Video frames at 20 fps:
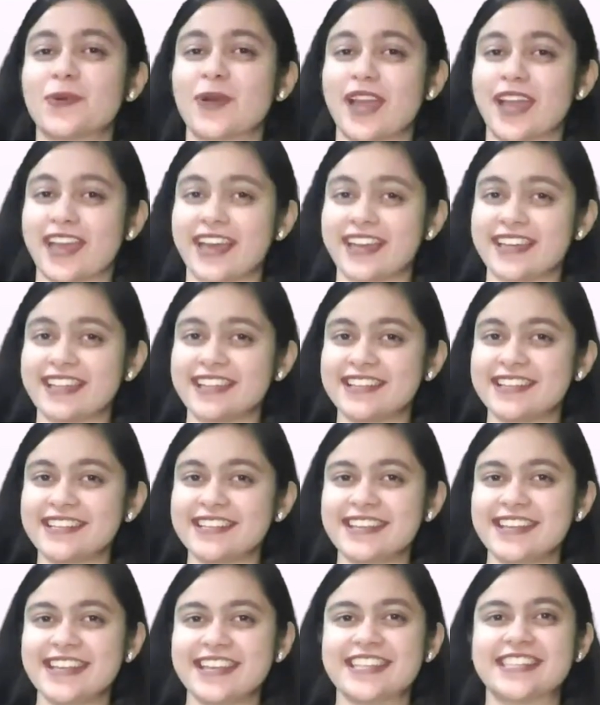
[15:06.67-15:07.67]

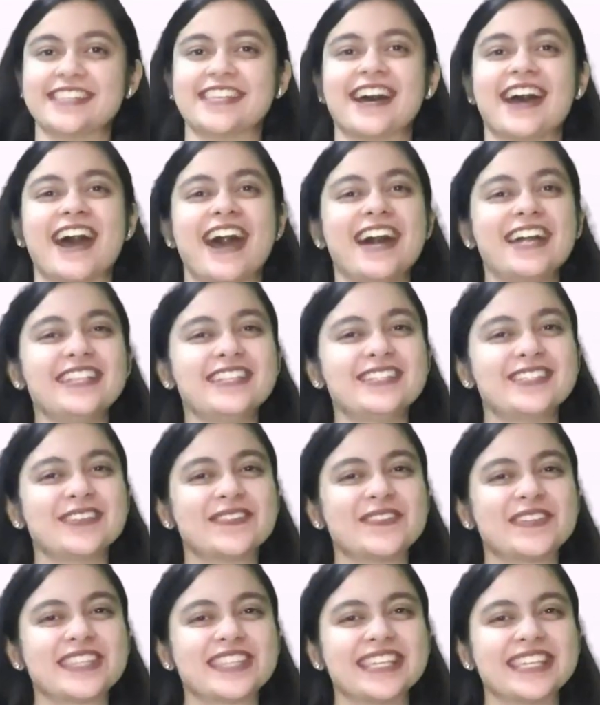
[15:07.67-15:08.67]
Well, the
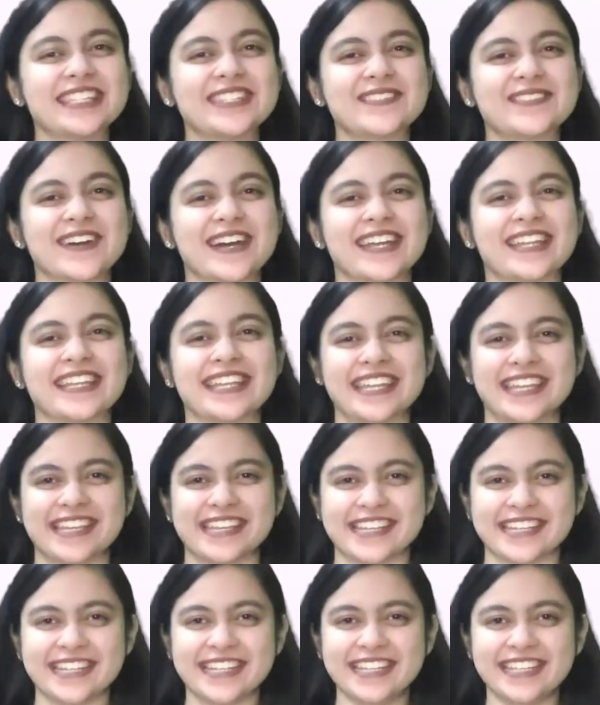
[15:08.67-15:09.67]
answer with this one
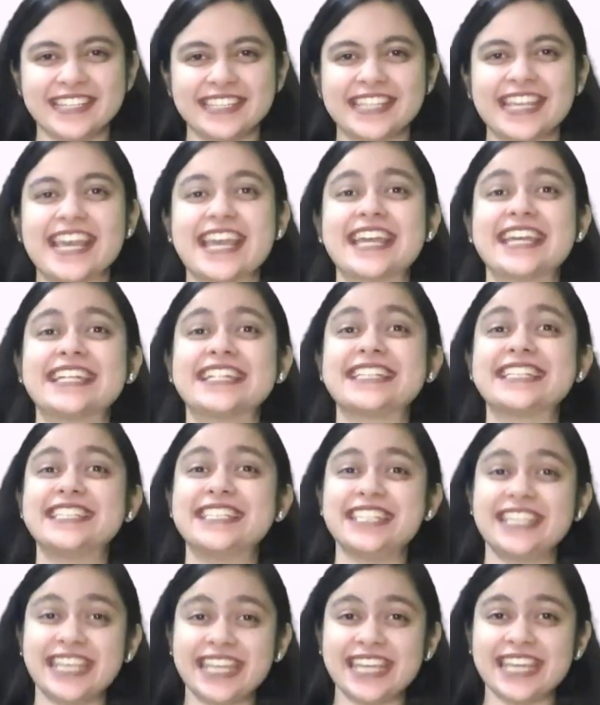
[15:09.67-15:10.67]
is
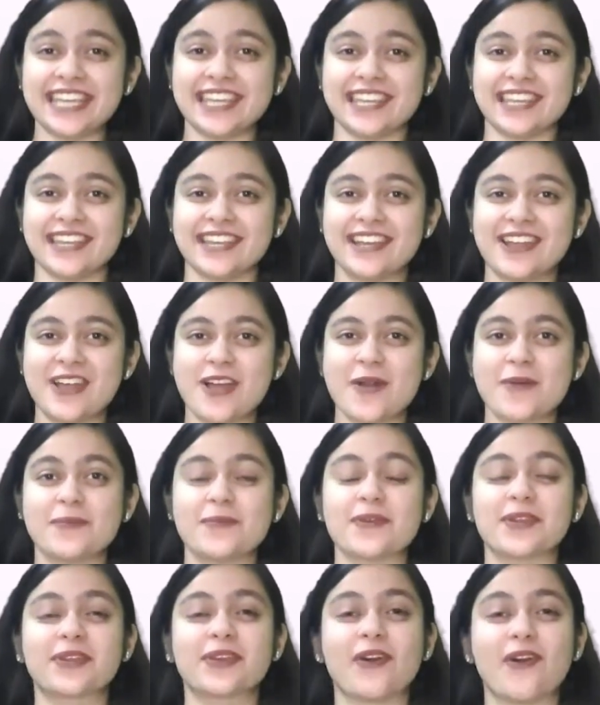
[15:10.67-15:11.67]
D,
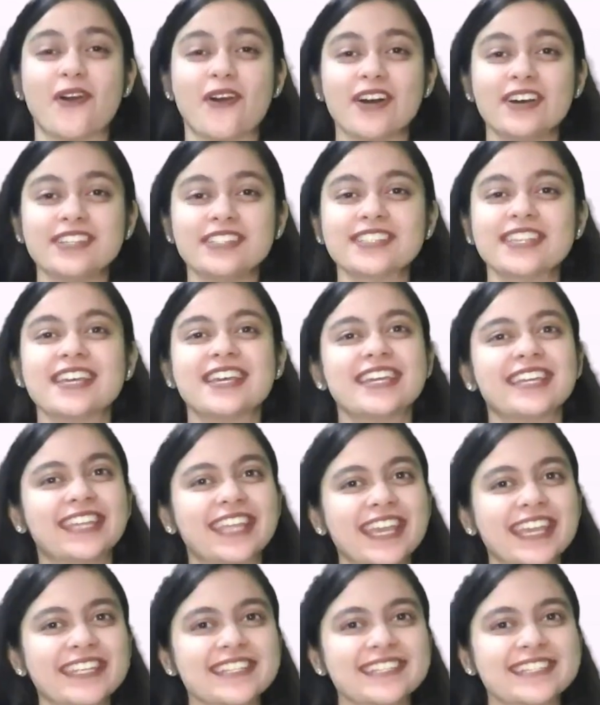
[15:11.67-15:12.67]
because
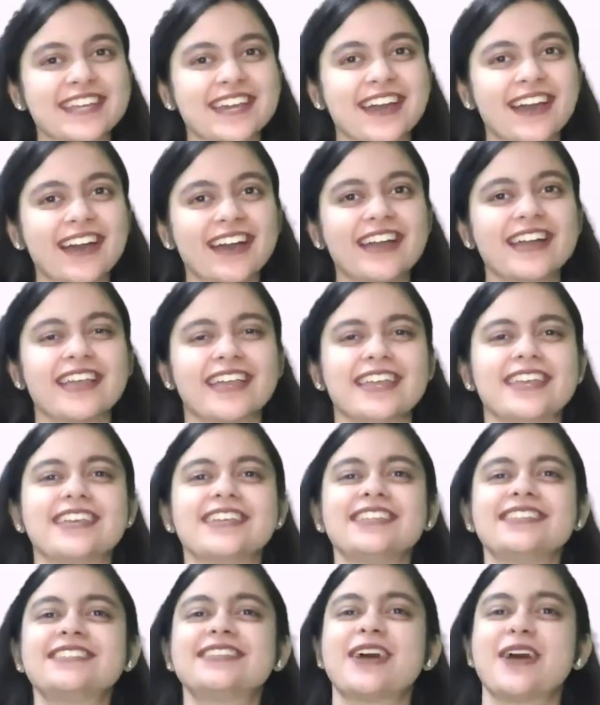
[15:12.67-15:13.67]
Kinder
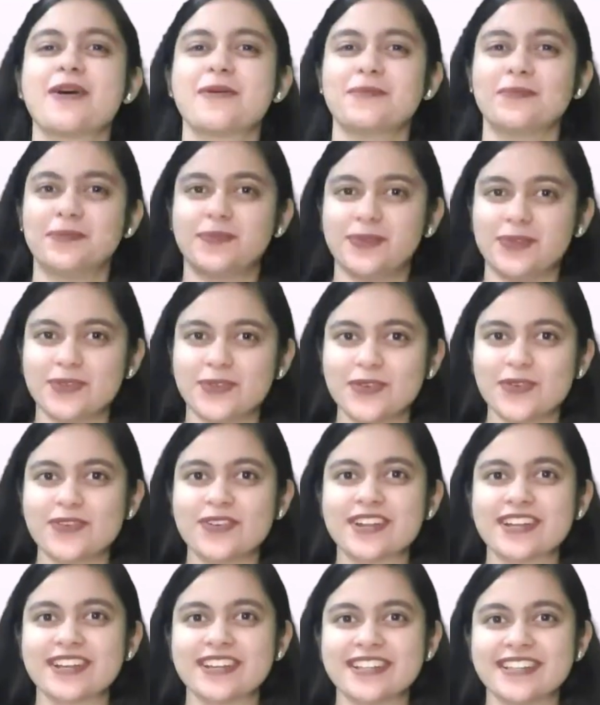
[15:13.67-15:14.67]
is
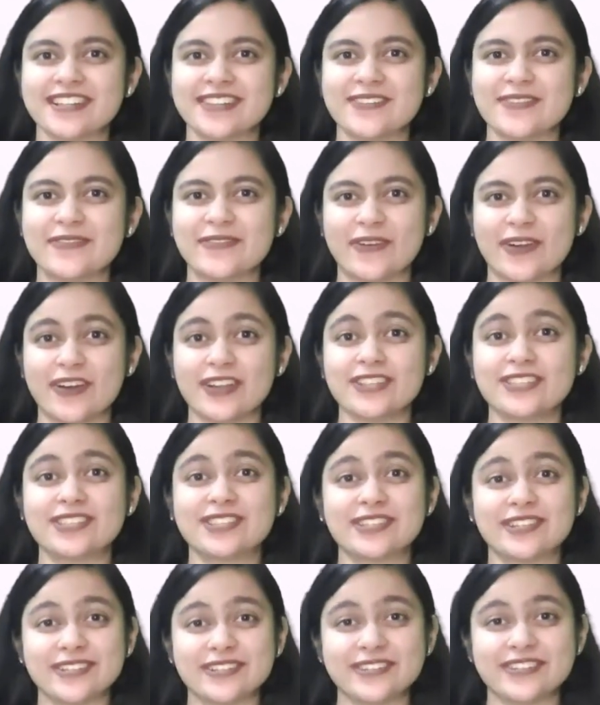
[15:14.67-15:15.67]
plural for
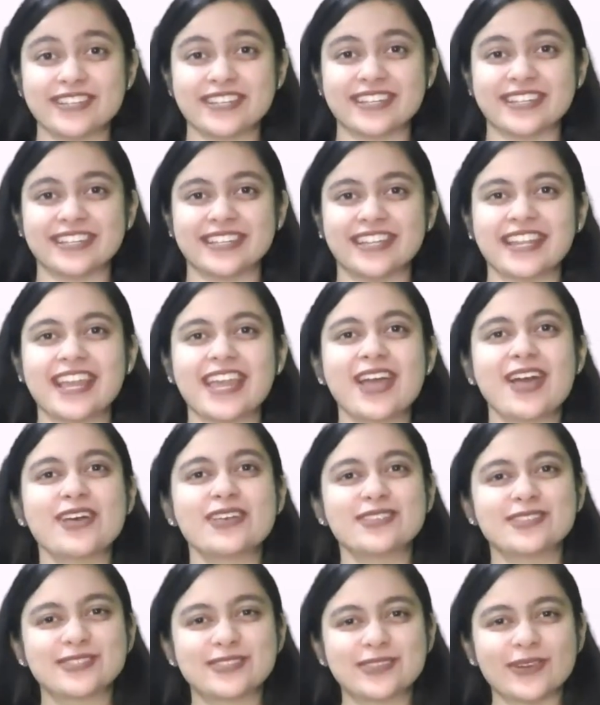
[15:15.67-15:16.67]
children.
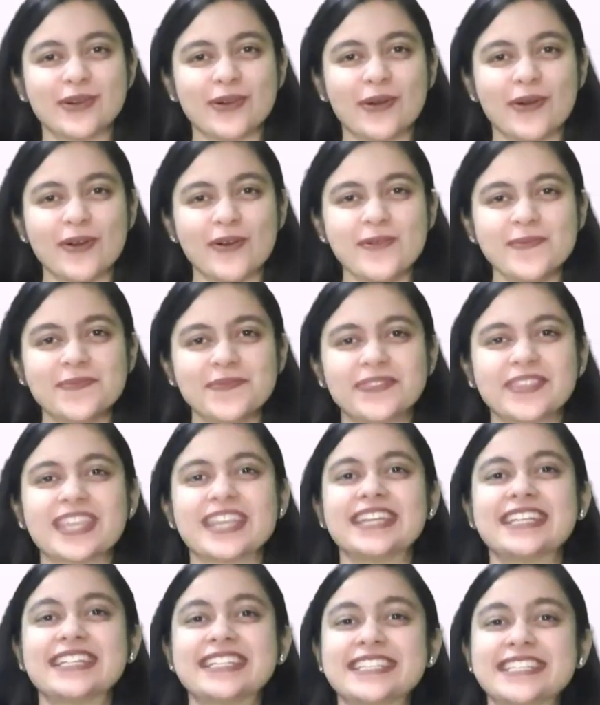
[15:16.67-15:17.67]
So,
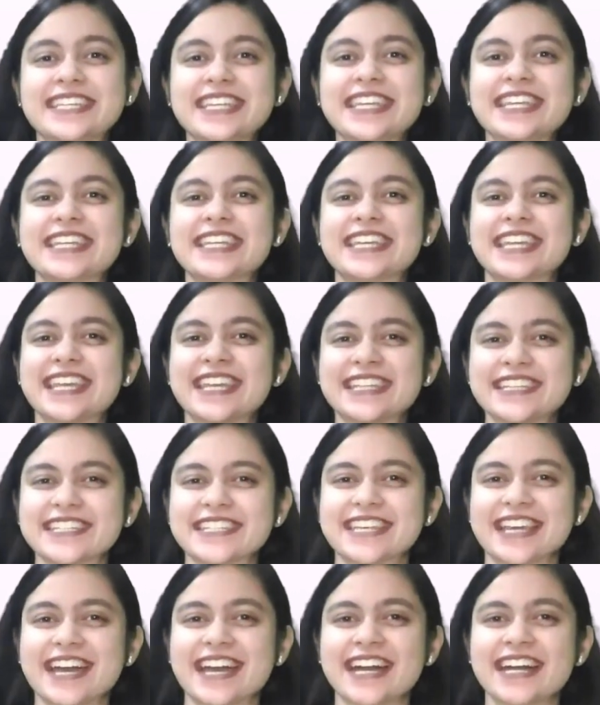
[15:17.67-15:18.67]
die
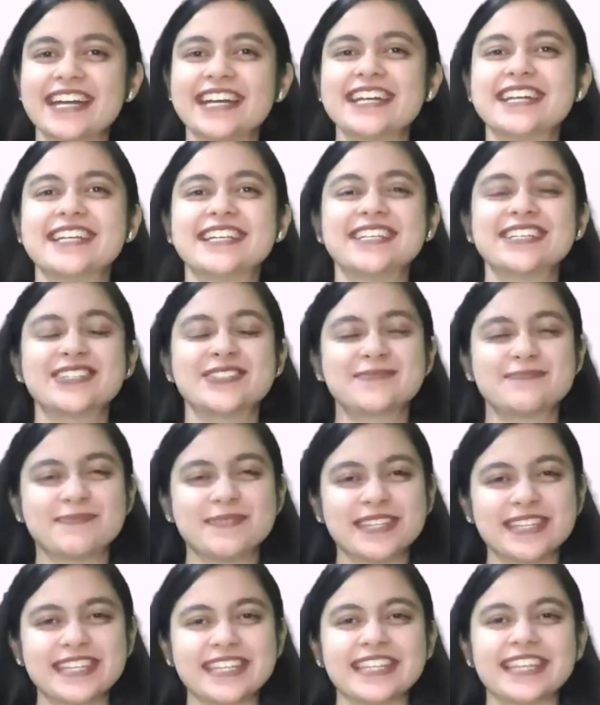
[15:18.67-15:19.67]
Kinder
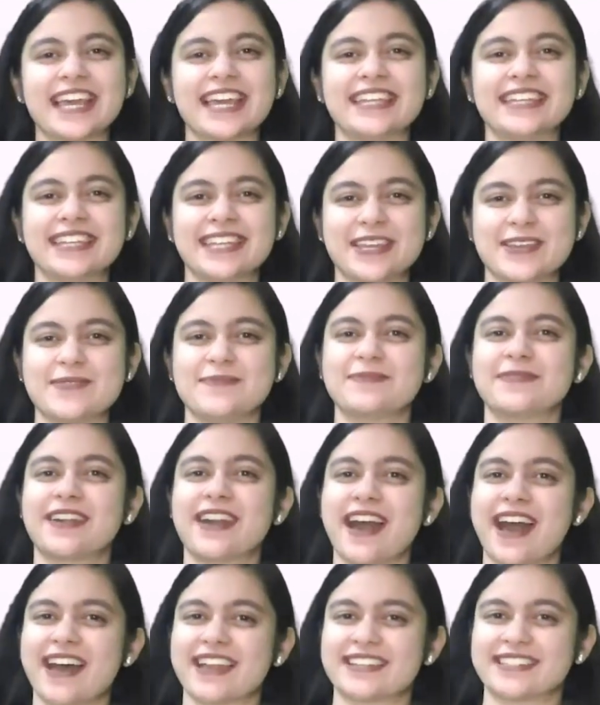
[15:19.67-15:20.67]
spielen im
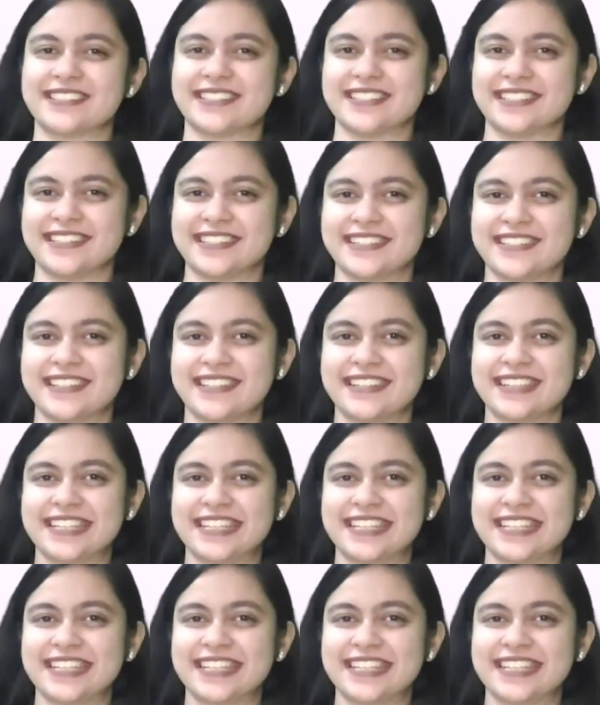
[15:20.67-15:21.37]
Garten.